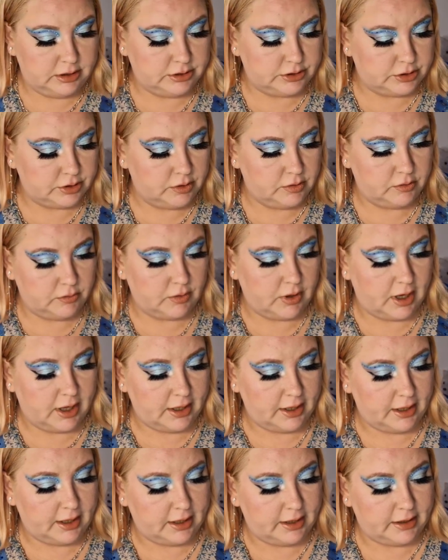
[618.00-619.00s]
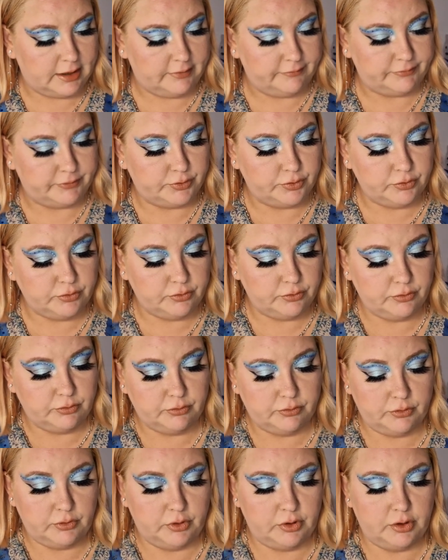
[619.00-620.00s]
So I have
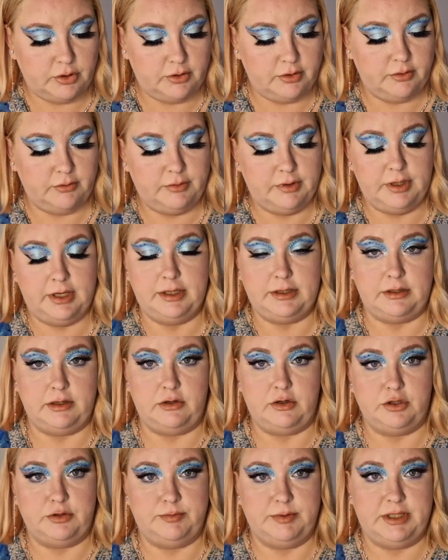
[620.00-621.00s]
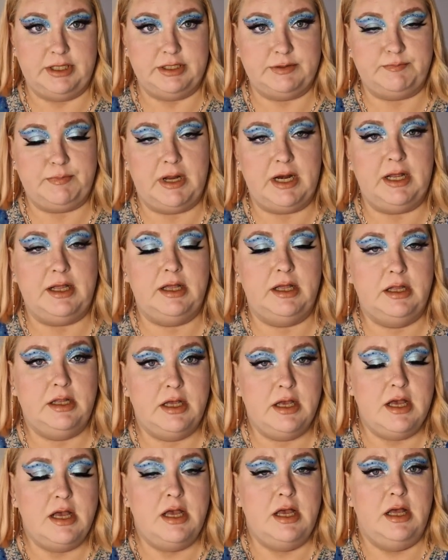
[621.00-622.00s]
two Little Cosmetics palette.
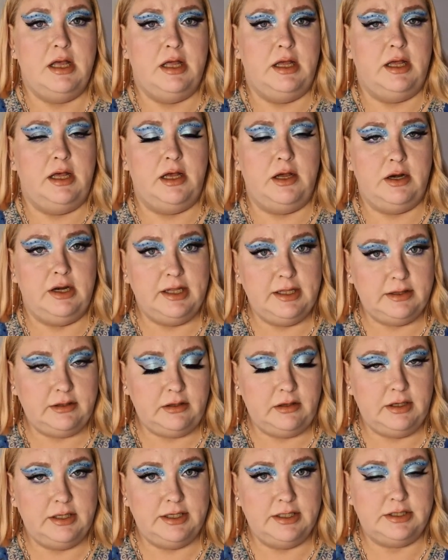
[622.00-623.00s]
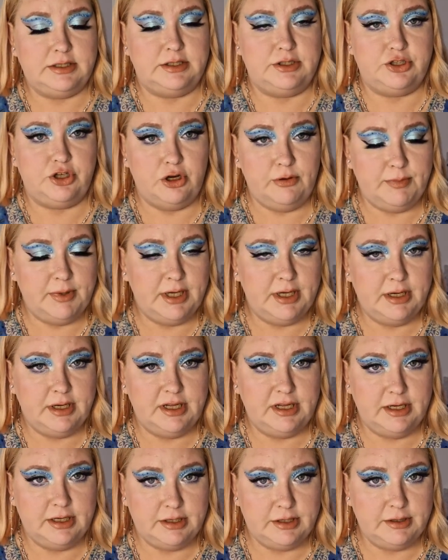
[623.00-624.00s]
Little is German
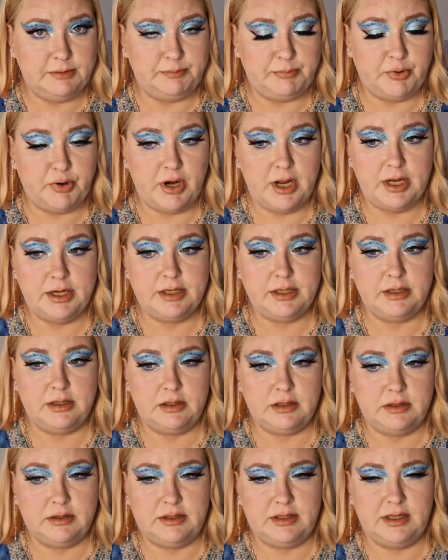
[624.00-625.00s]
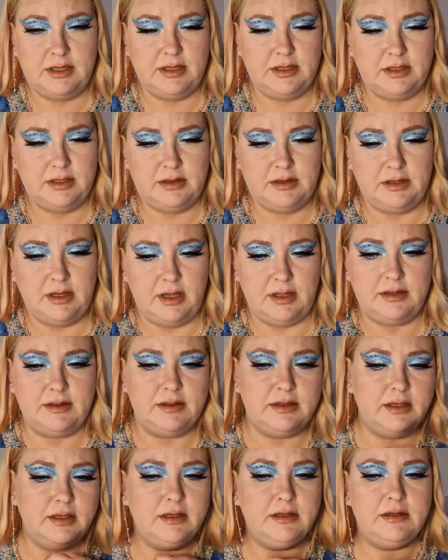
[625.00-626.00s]
indie brand. I
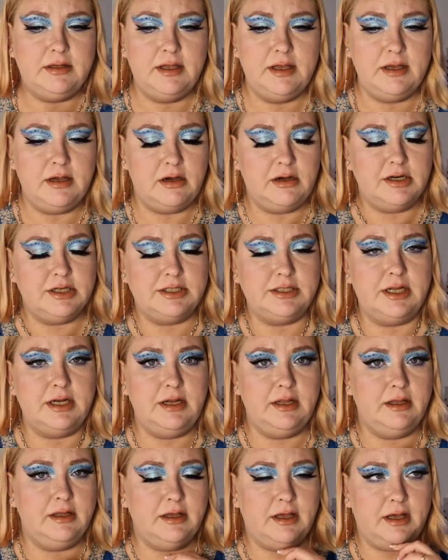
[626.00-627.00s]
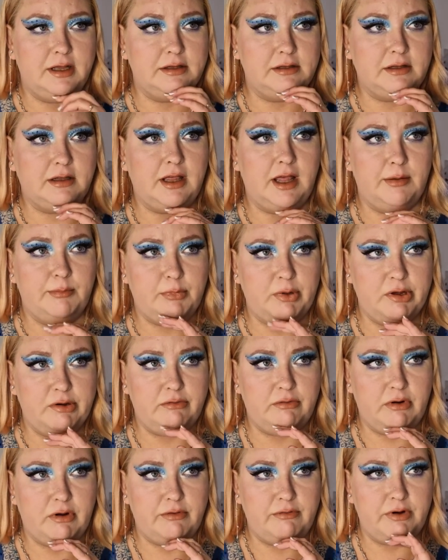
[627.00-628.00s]
think they are selling at
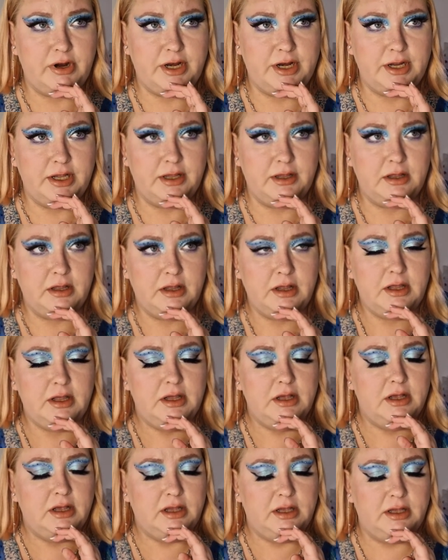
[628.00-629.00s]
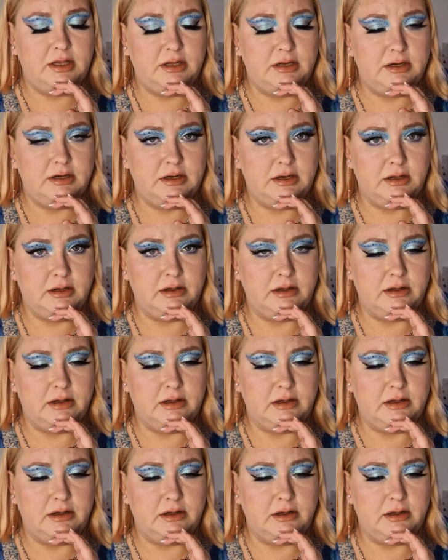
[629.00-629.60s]
Camera Ready in